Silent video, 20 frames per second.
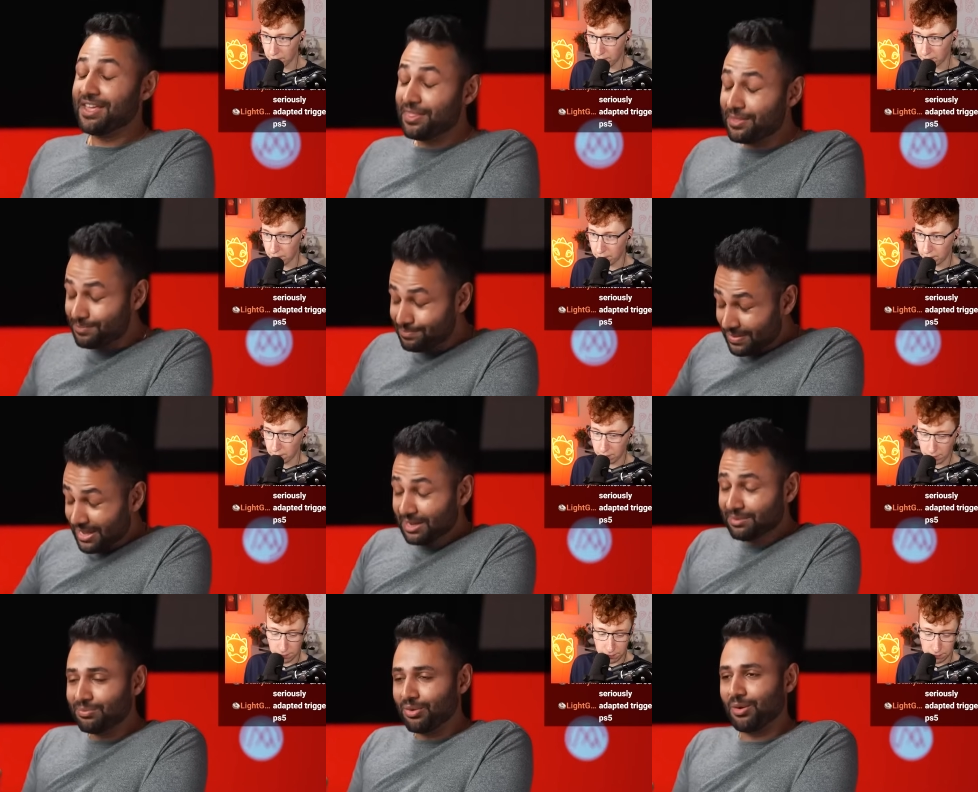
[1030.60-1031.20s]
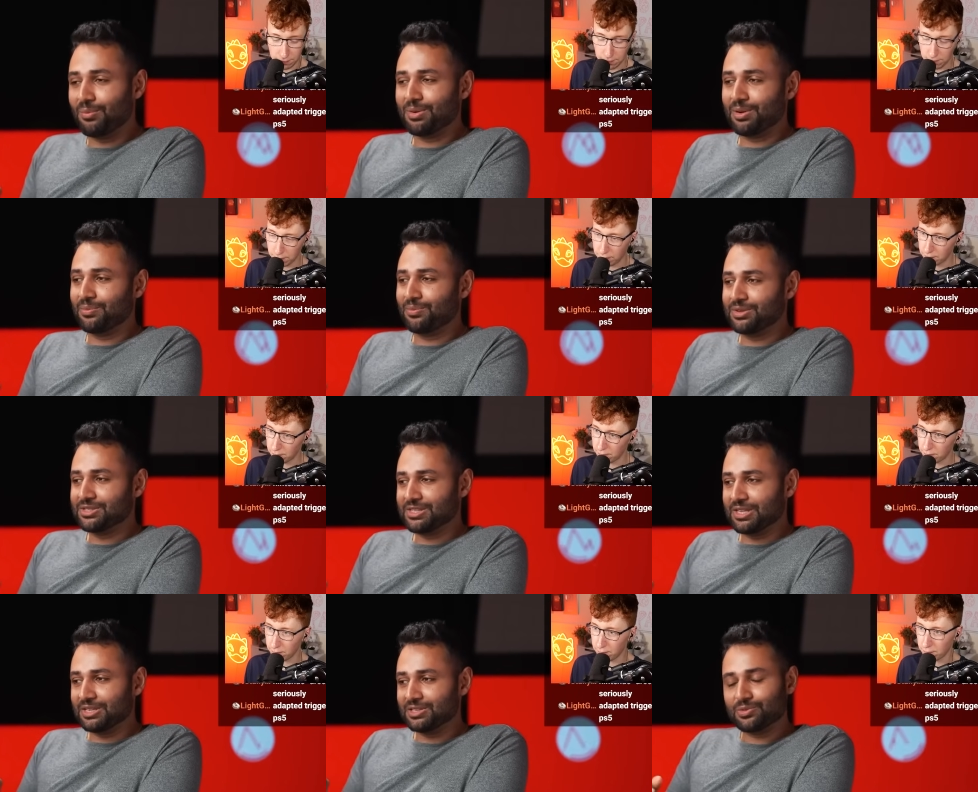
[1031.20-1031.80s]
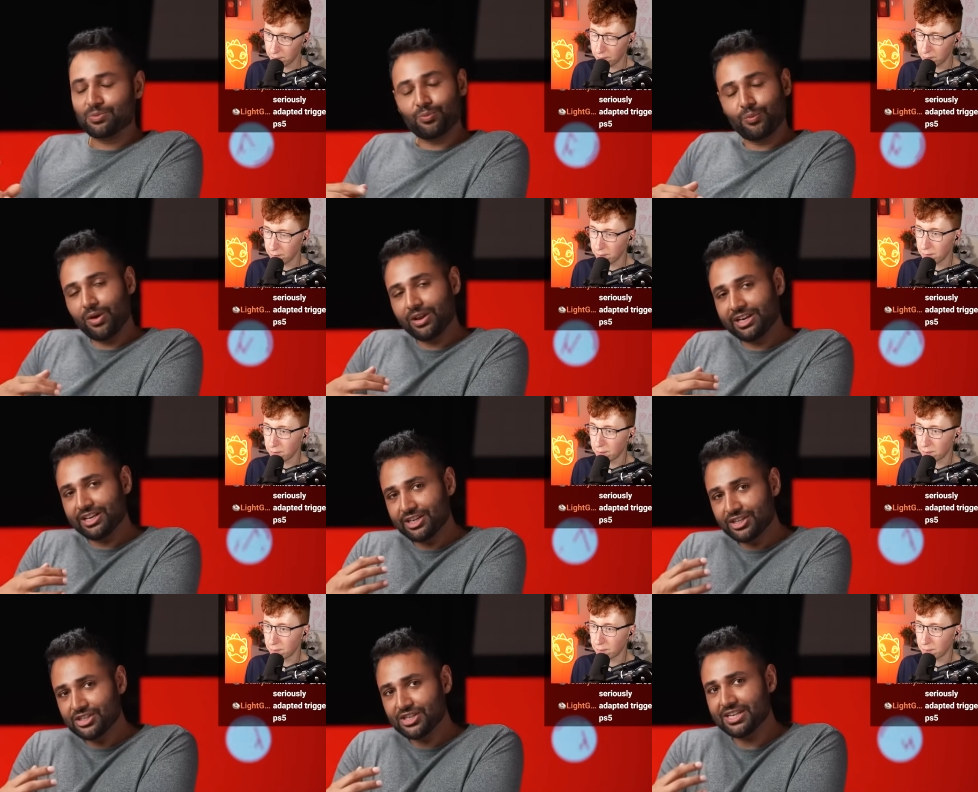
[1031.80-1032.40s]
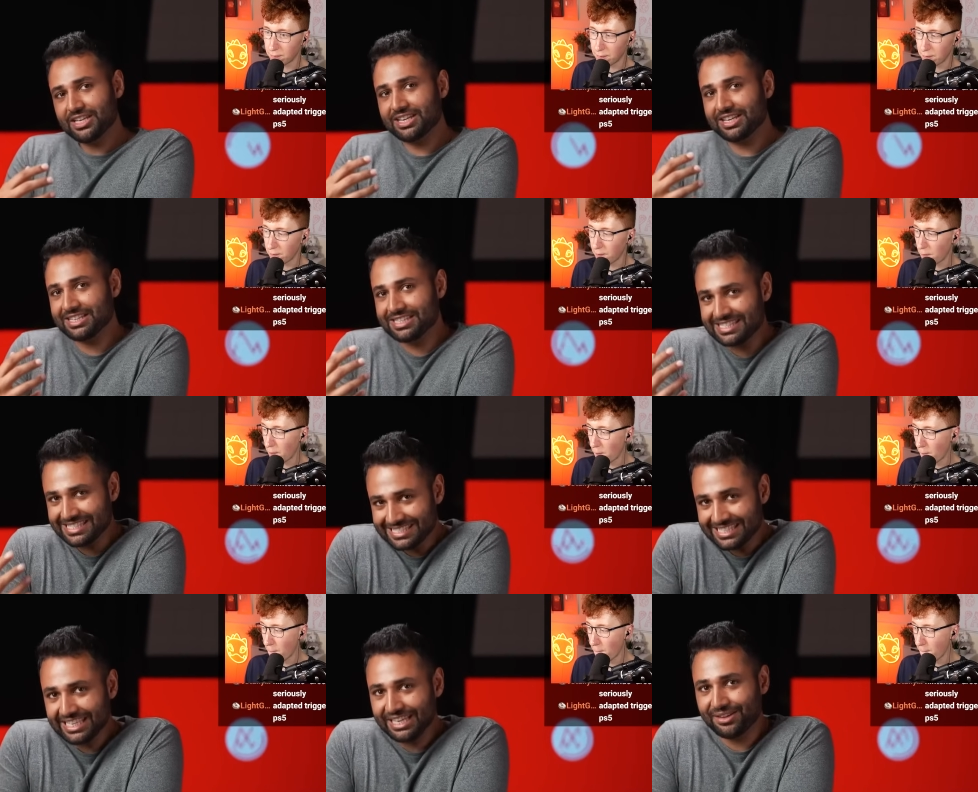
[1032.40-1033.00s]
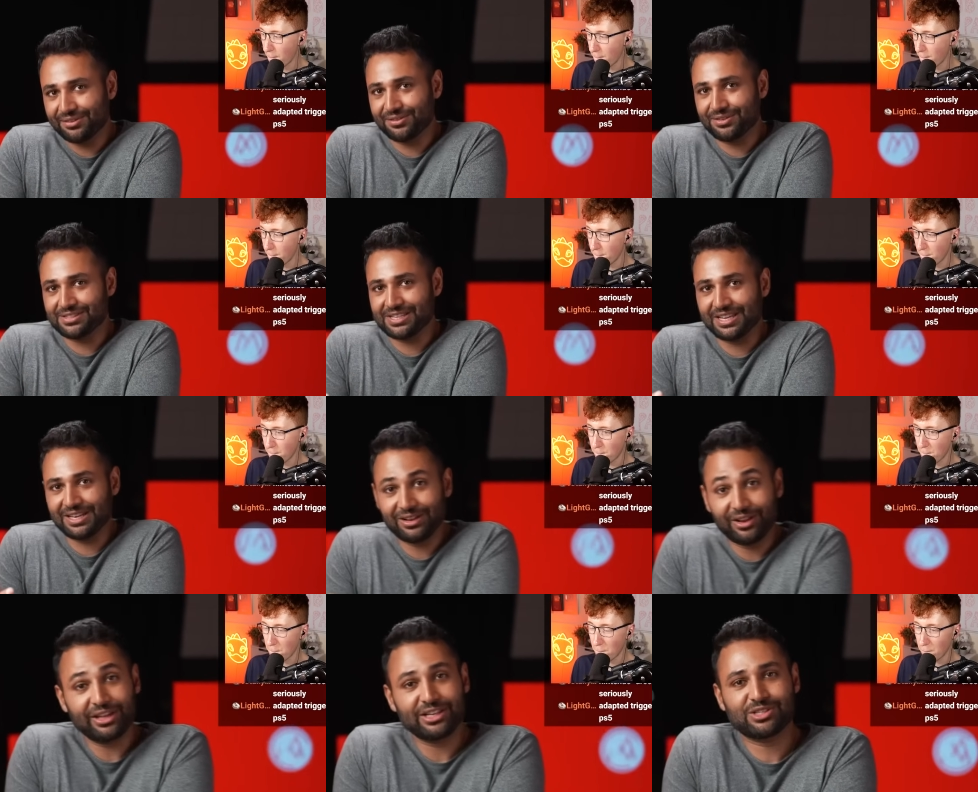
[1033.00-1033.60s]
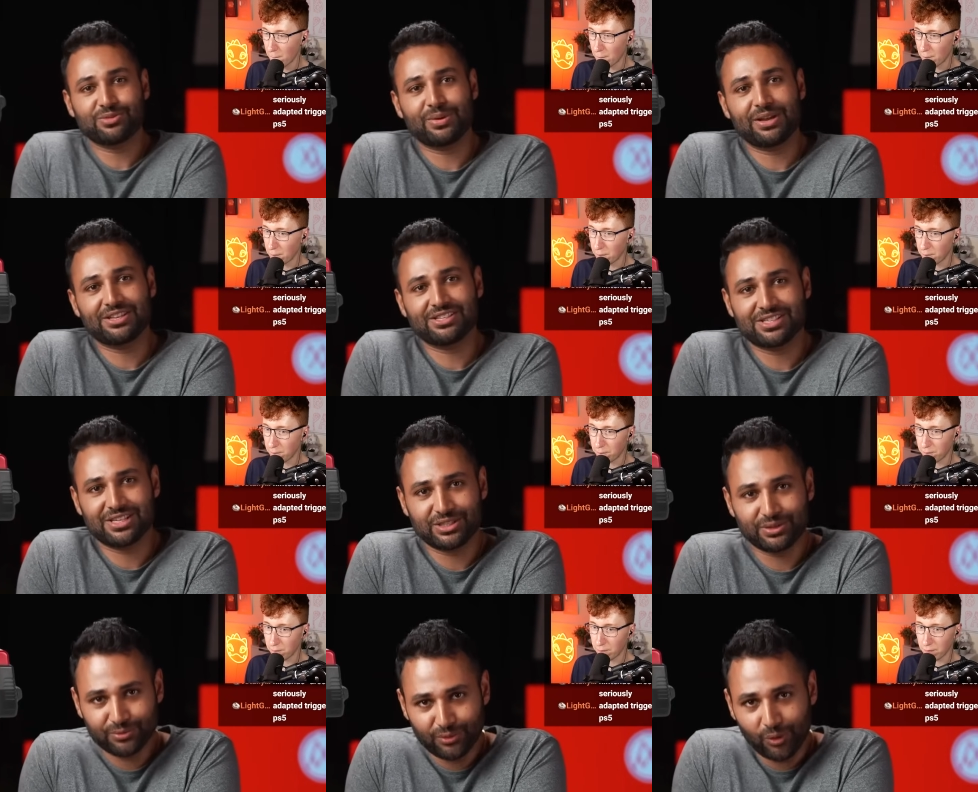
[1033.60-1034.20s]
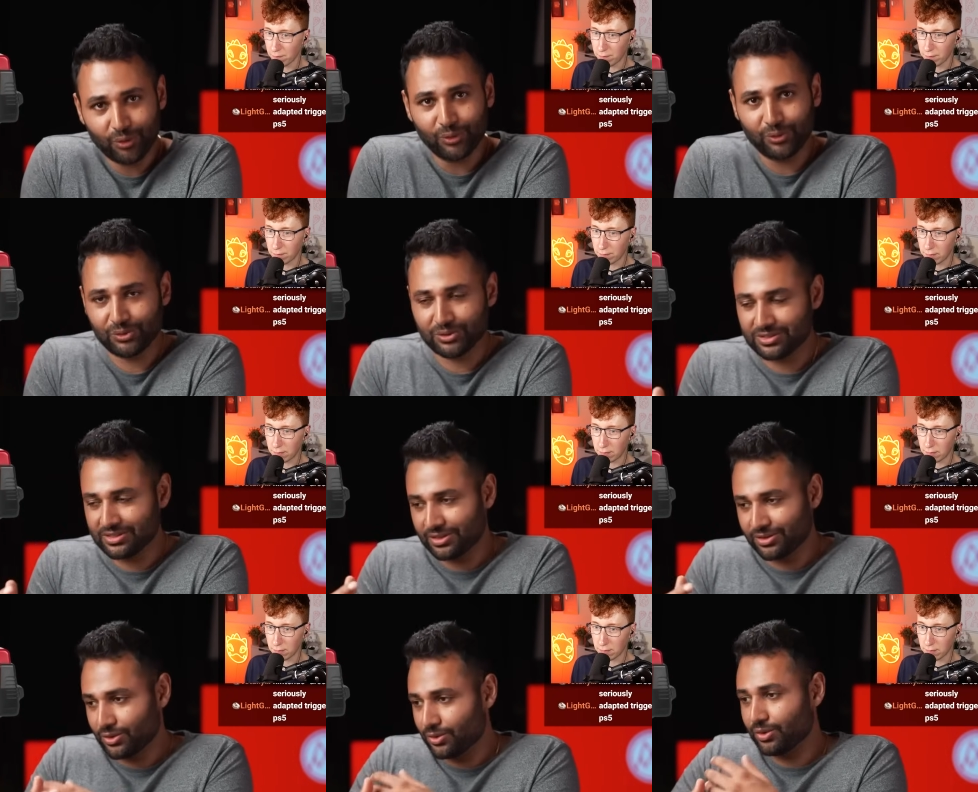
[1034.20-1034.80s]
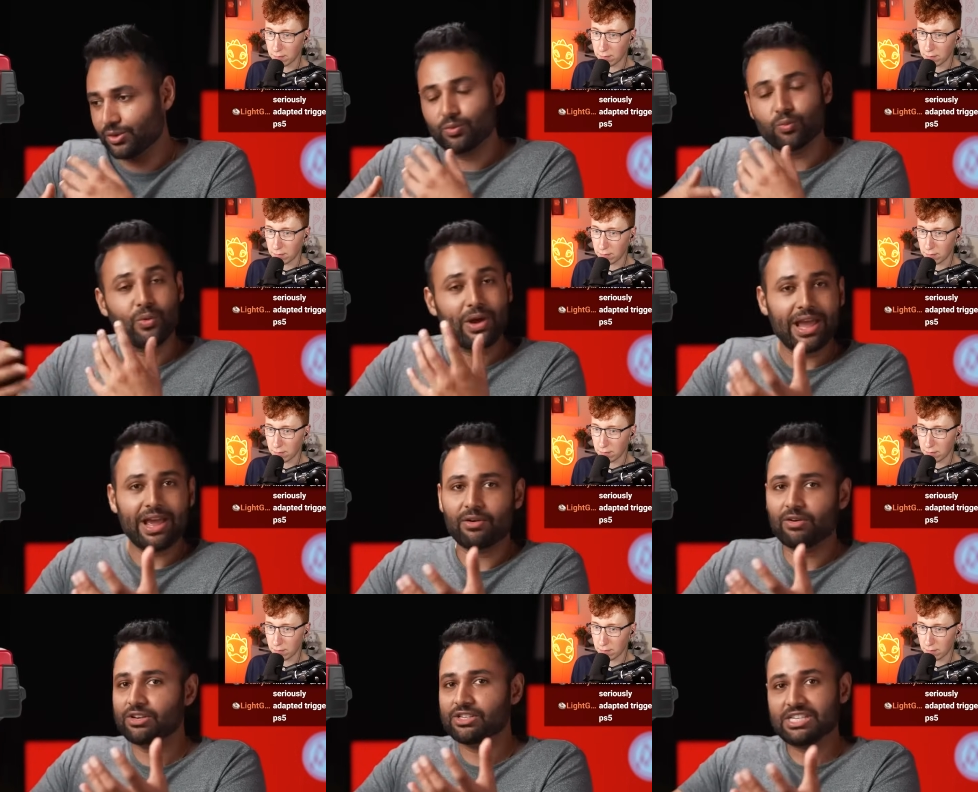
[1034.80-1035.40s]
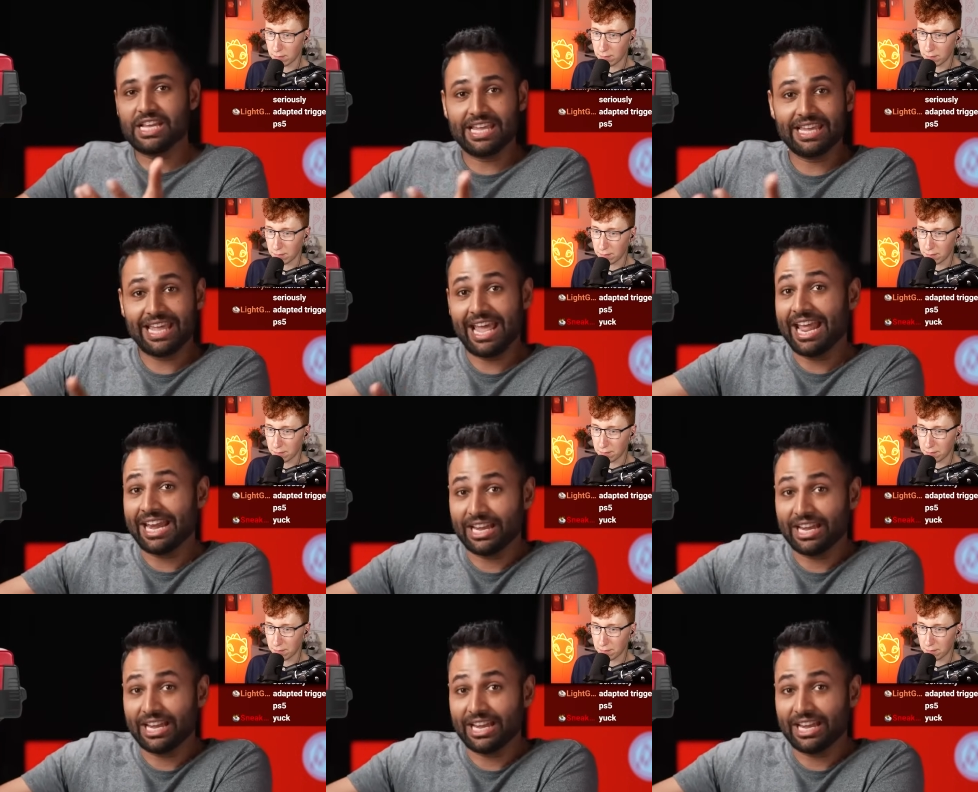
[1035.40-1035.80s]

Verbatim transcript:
Speaker 1: And the main problem was that while initially conceived as a lightweight set of goggles that you could wear and take